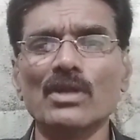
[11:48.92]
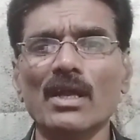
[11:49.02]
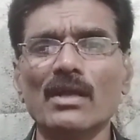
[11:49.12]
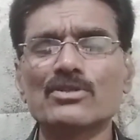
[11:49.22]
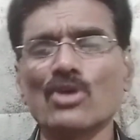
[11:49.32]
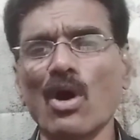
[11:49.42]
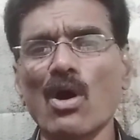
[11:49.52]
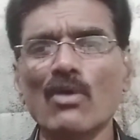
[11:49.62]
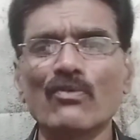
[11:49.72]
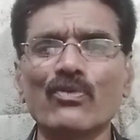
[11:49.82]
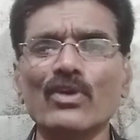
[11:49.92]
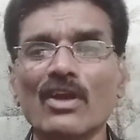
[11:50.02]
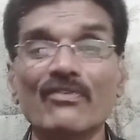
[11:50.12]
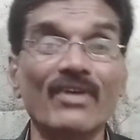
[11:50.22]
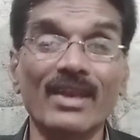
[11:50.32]
it's all full
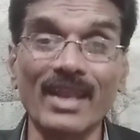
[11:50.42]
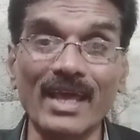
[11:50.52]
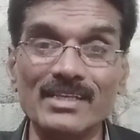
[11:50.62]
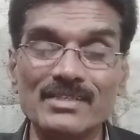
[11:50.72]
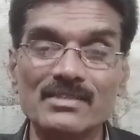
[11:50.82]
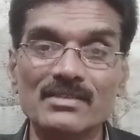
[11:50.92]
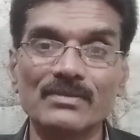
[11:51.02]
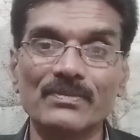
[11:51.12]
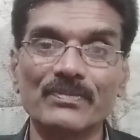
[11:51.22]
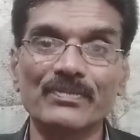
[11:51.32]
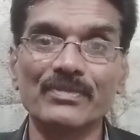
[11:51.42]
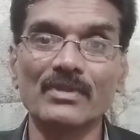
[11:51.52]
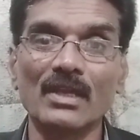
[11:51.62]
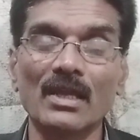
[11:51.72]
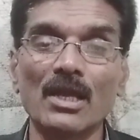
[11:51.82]
of lies.
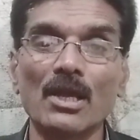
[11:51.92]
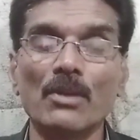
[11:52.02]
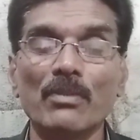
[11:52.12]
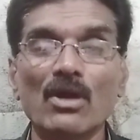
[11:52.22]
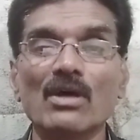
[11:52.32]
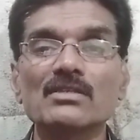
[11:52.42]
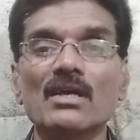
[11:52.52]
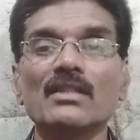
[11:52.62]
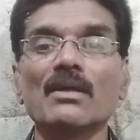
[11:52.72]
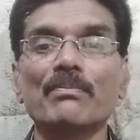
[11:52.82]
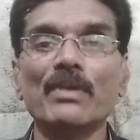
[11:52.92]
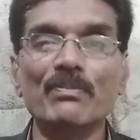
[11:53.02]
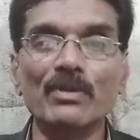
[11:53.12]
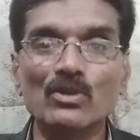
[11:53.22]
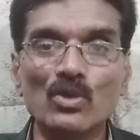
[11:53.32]
Because the
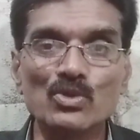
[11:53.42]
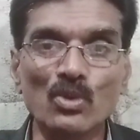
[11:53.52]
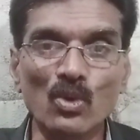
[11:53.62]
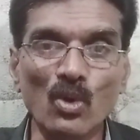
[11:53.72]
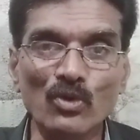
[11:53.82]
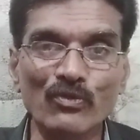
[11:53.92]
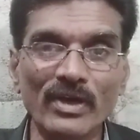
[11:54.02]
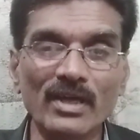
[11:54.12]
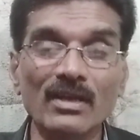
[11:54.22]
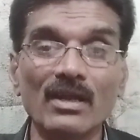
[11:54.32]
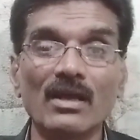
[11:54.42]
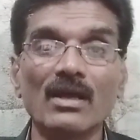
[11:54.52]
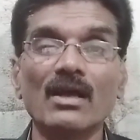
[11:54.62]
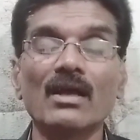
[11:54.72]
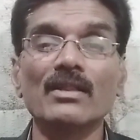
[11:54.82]
people, those who wrote, were
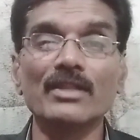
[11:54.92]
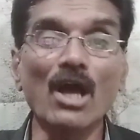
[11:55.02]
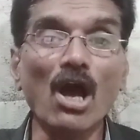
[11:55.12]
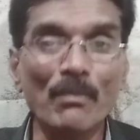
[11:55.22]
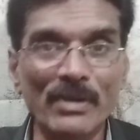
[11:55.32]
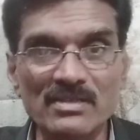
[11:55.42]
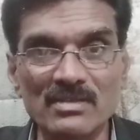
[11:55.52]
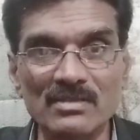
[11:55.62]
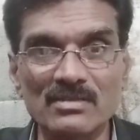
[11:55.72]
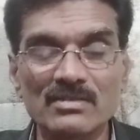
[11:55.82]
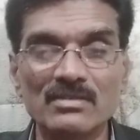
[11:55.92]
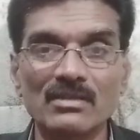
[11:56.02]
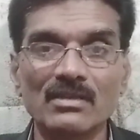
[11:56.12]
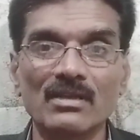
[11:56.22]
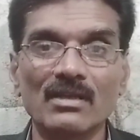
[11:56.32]
the oppressors.
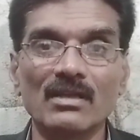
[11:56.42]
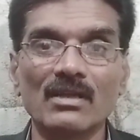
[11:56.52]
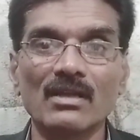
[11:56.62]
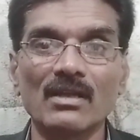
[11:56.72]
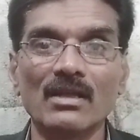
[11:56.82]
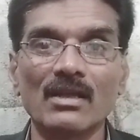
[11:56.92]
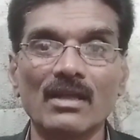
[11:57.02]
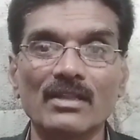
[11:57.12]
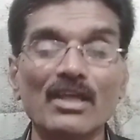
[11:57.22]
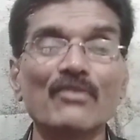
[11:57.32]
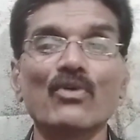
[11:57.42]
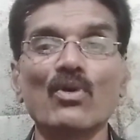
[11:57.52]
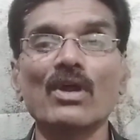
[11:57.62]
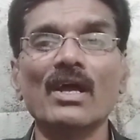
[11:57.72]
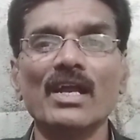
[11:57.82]

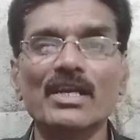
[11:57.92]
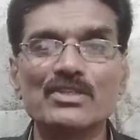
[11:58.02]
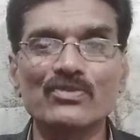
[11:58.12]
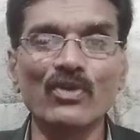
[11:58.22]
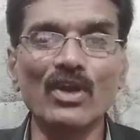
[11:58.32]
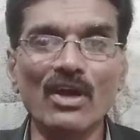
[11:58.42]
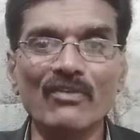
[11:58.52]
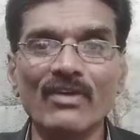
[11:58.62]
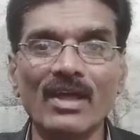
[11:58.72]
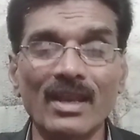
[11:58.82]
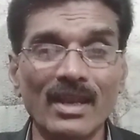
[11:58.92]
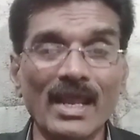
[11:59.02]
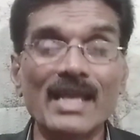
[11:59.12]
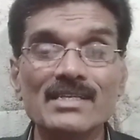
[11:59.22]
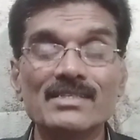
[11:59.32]
Therefore, it is full of
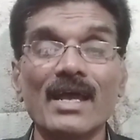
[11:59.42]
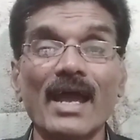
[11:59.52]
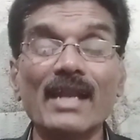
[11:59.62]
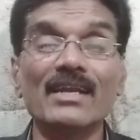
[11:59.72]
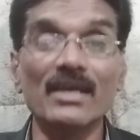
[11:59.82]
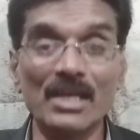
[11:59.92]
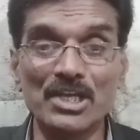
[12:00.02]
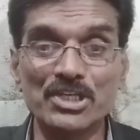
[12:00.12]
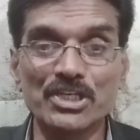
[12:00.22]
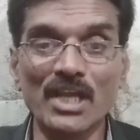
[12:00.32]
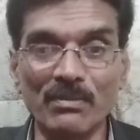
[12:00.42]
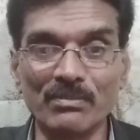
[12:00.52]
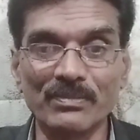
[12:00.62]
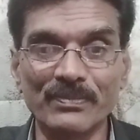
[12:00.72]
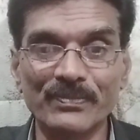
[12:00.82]
lies and shame.
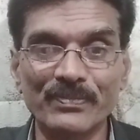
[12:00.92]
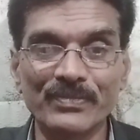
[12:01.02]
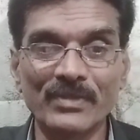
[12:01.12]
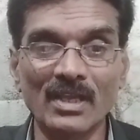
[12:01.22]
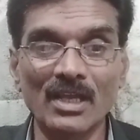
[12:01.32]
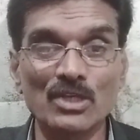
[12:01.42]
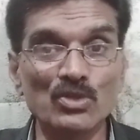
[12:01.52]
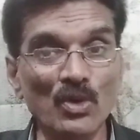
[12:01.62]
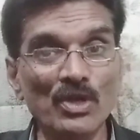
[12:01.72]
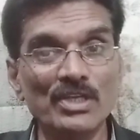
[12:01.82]
So,